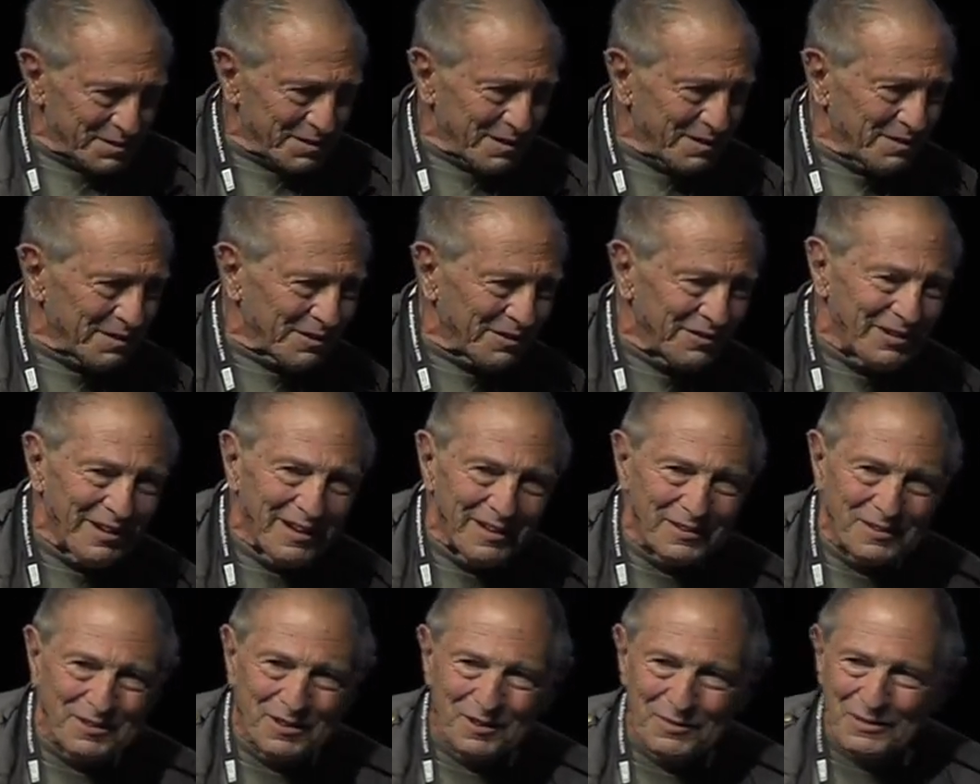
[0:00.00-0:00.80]
and the
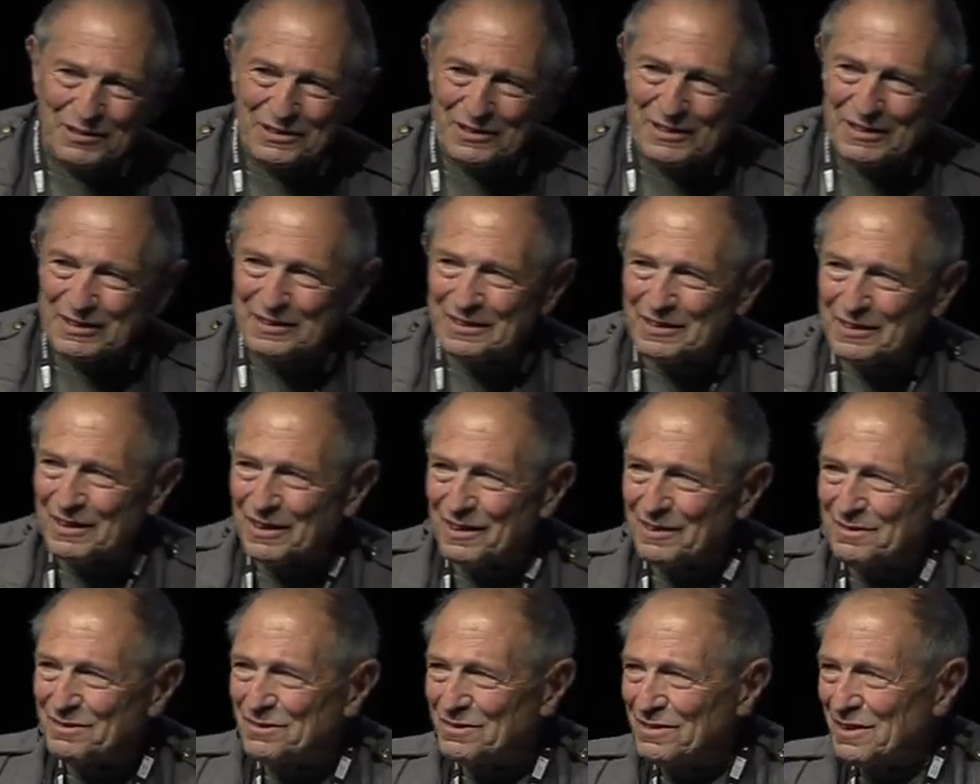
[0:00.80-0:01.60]
creativity that
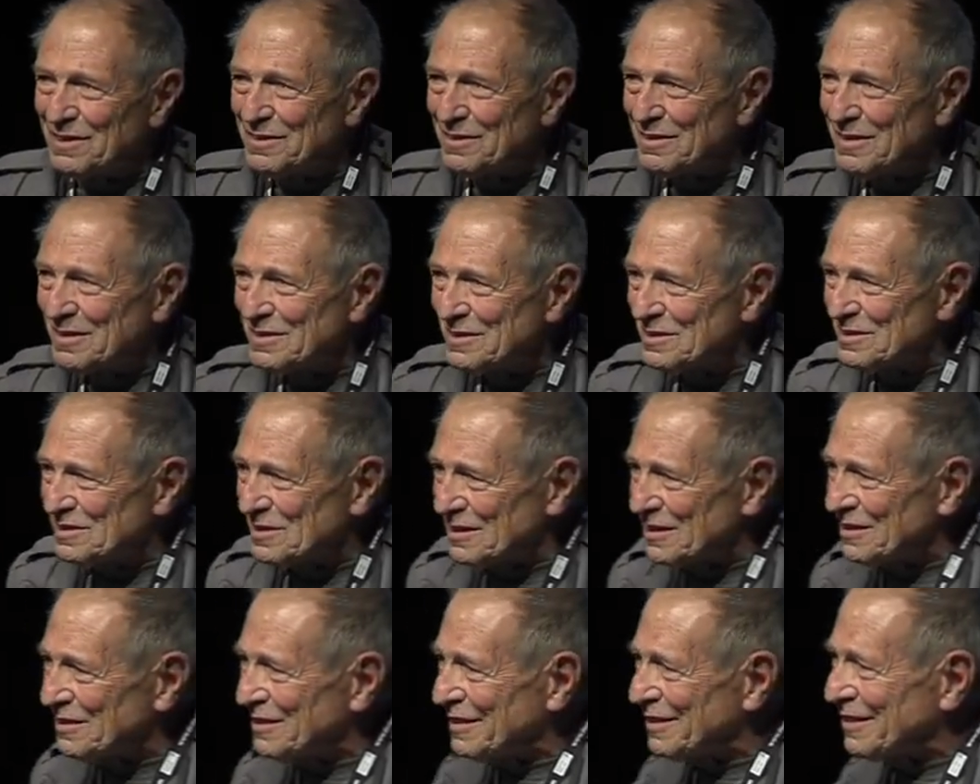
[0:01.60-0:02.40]
I've
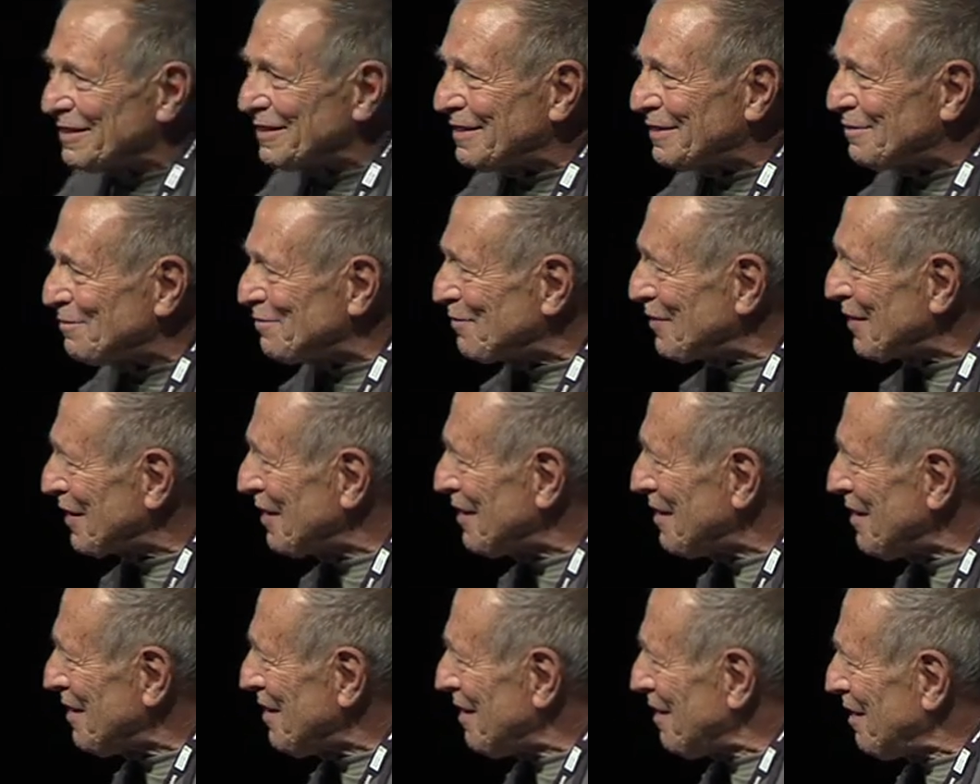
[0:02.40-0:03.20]
seen here,
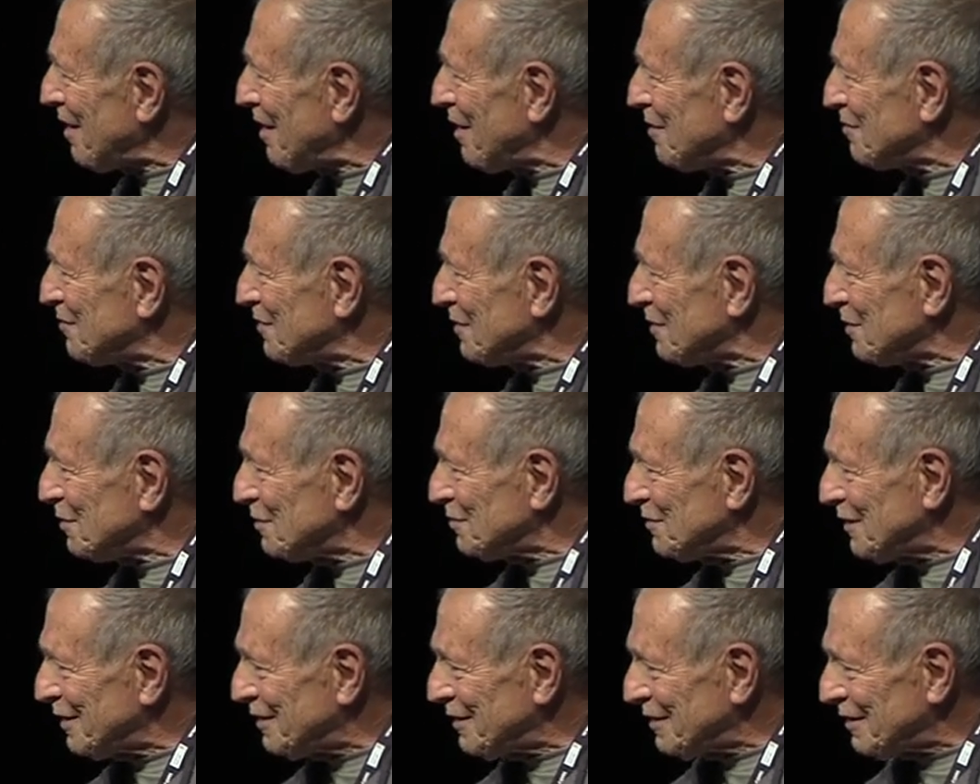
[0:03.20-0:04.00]
I feel
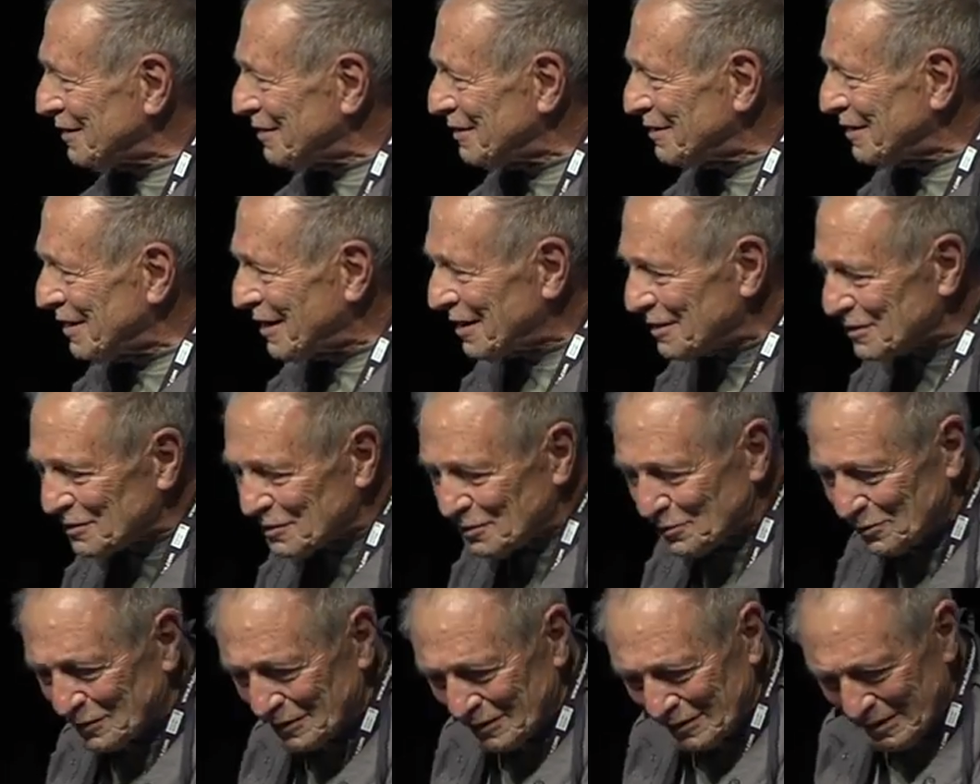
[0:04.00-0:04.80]
very
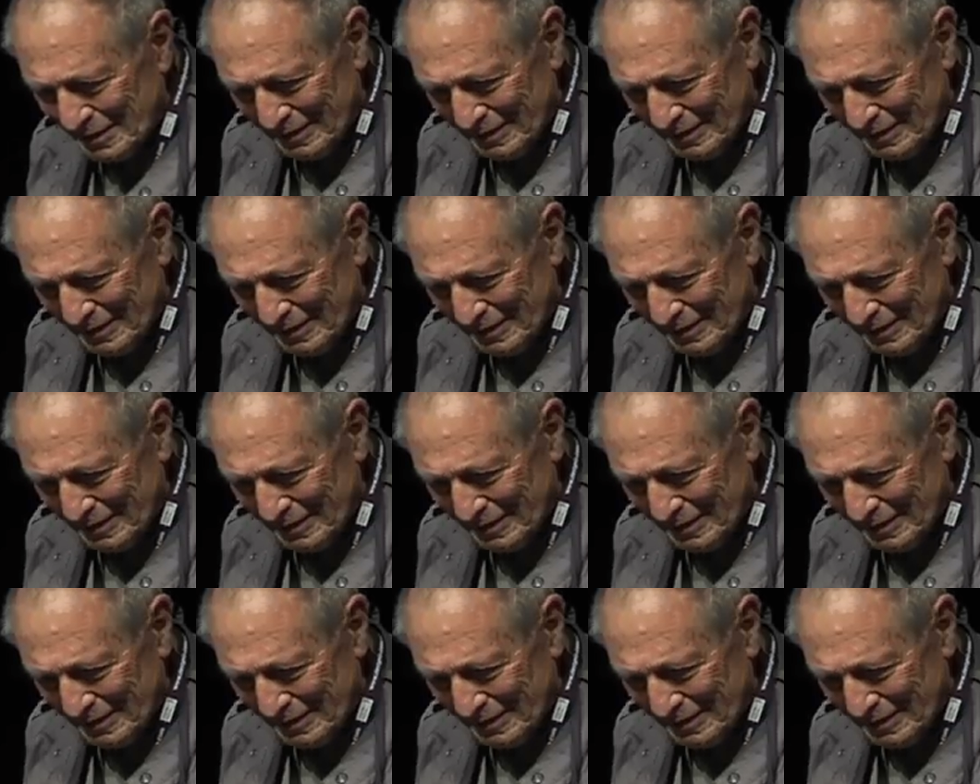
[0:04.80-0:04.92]
inadequate.